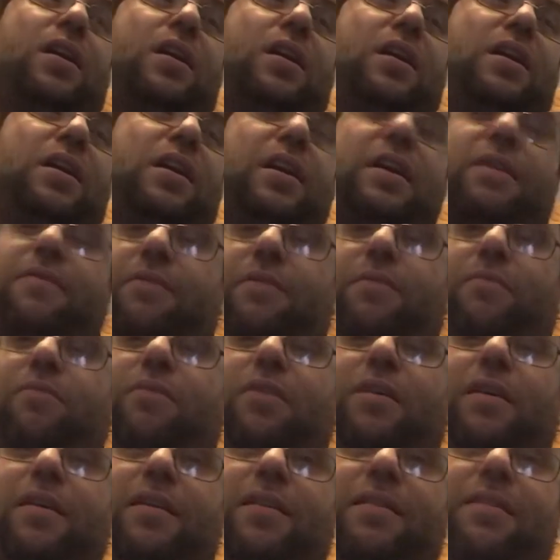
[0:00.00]
Even
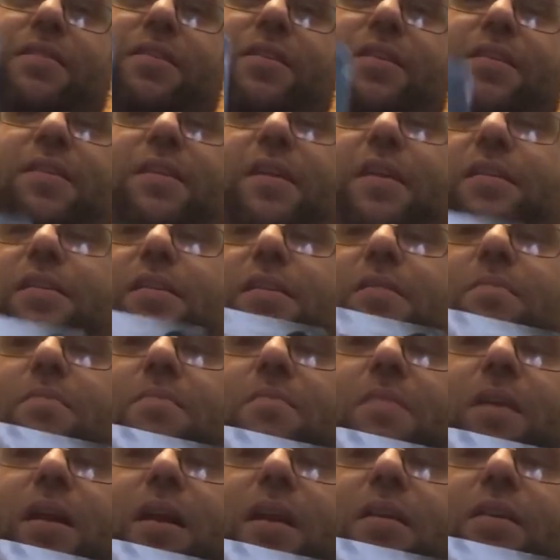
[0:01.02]
with your standard
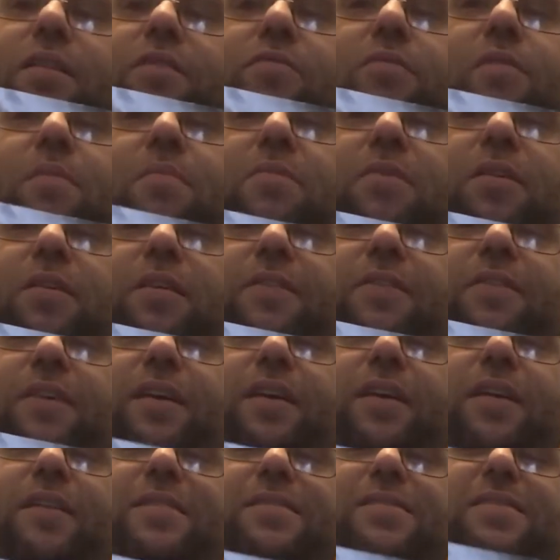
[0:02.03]
-1 modifier,
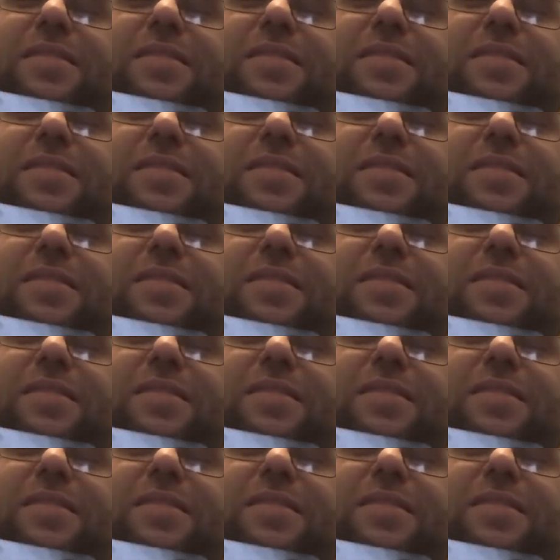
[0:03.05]
that's